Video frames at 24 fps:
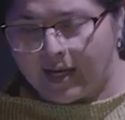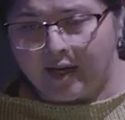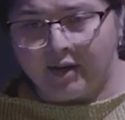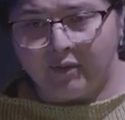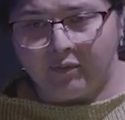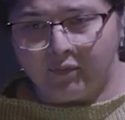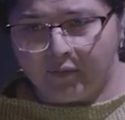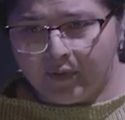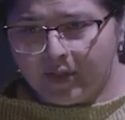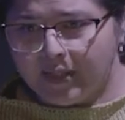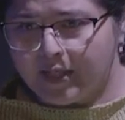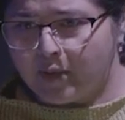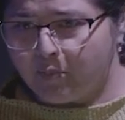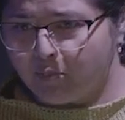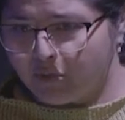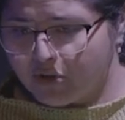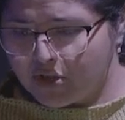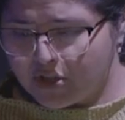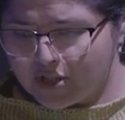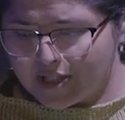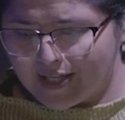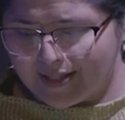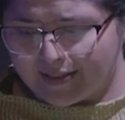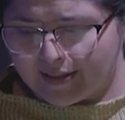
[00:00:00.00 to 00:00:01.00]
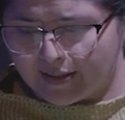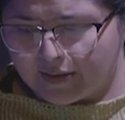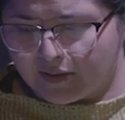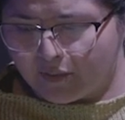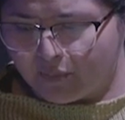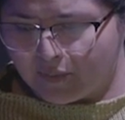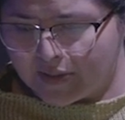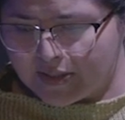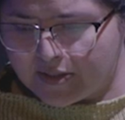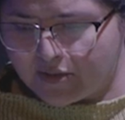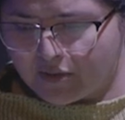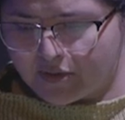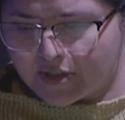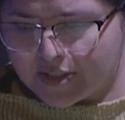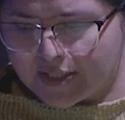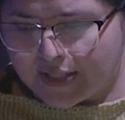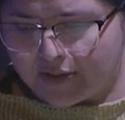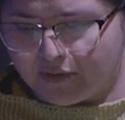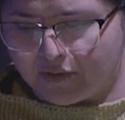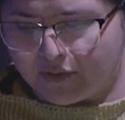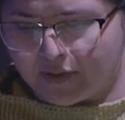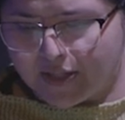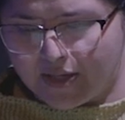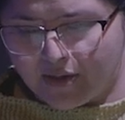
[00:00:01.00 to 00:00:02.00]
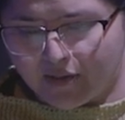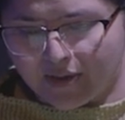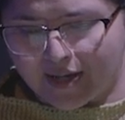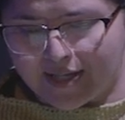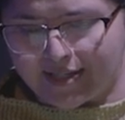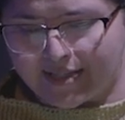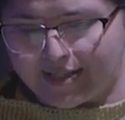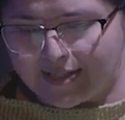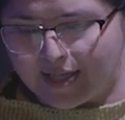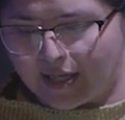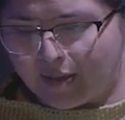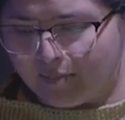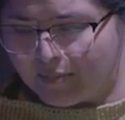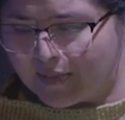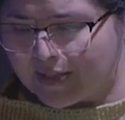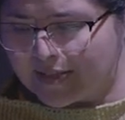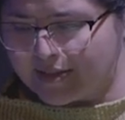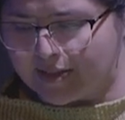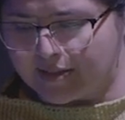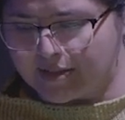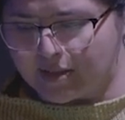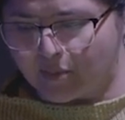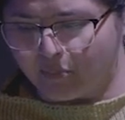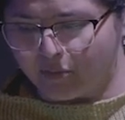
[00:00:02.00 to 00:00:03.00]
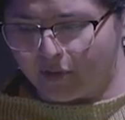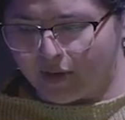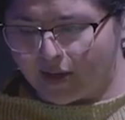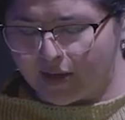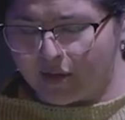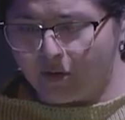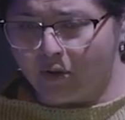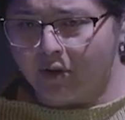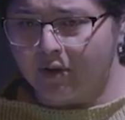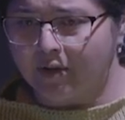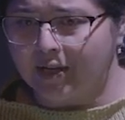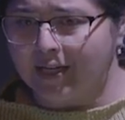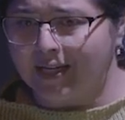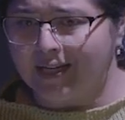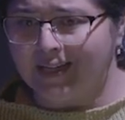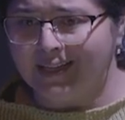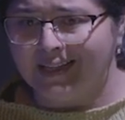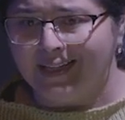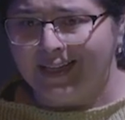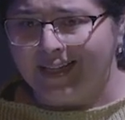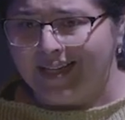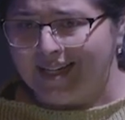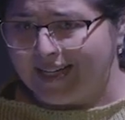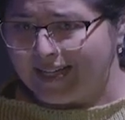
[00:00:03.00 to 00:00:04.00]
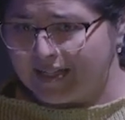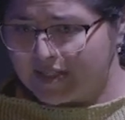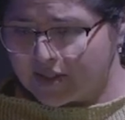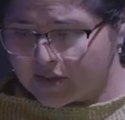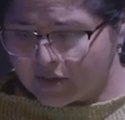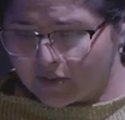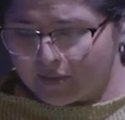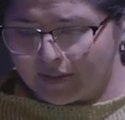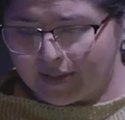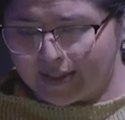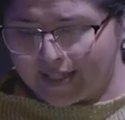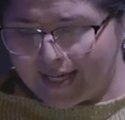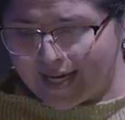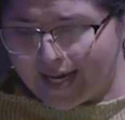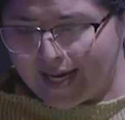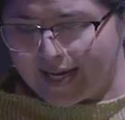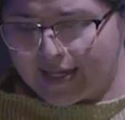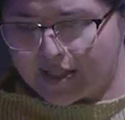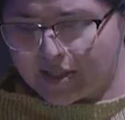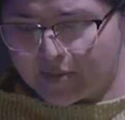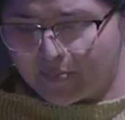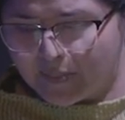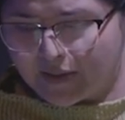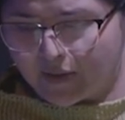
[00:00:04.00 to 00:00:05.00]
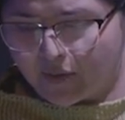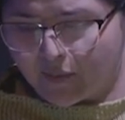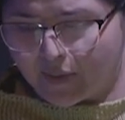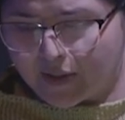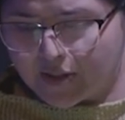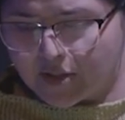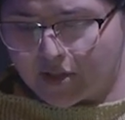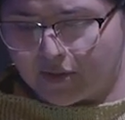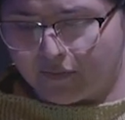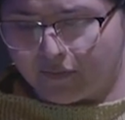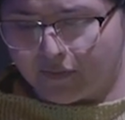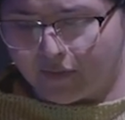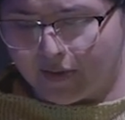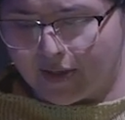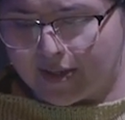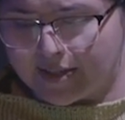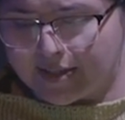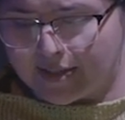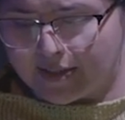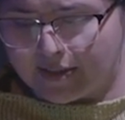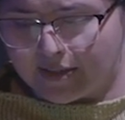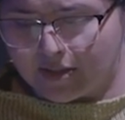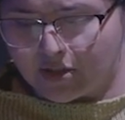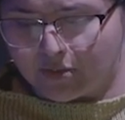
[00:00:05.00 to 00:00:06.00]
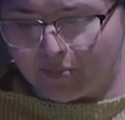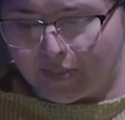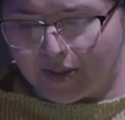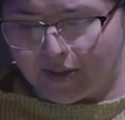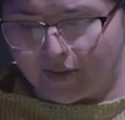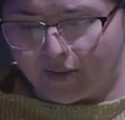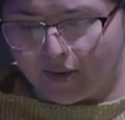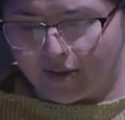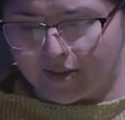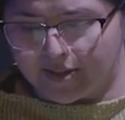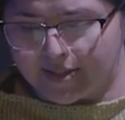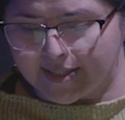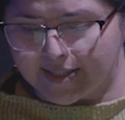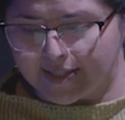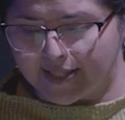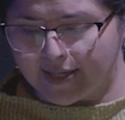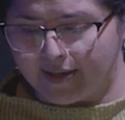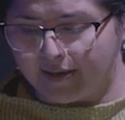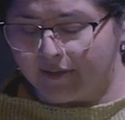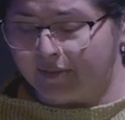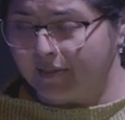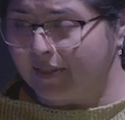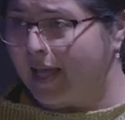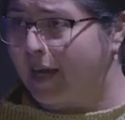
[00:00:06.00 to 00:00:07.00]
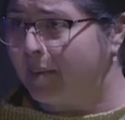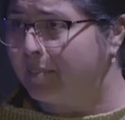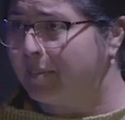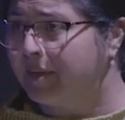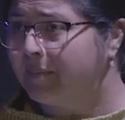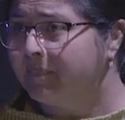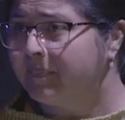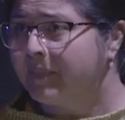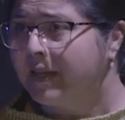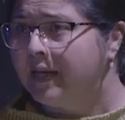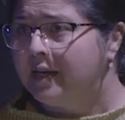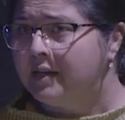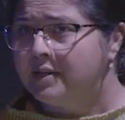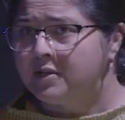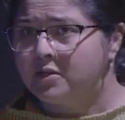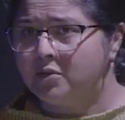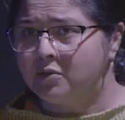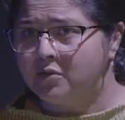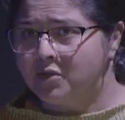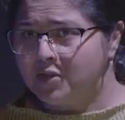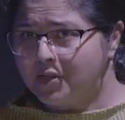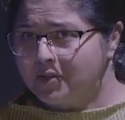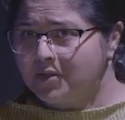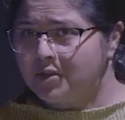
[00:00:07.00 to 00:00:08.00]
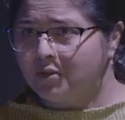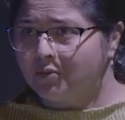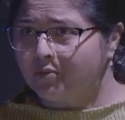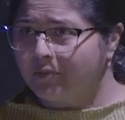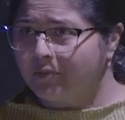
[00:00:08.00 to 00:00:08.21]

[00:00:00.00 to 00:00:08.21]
I really appreciate that the Research Center here has named this as a priority. It certainly has been a question for us in the Jameel Arts and Health Lab. So just to